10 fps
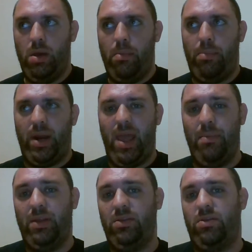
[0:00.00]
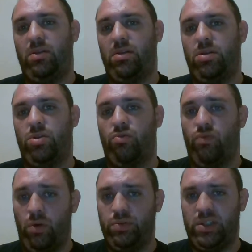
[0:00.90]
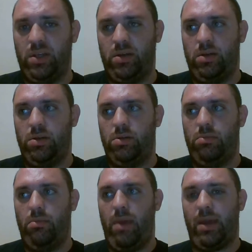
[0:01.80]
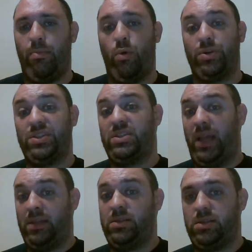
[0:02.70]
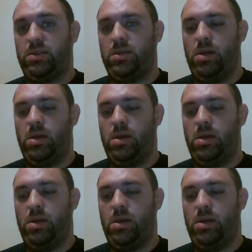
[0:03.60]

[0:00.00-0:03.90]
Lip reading: but him and DeRozan make more sense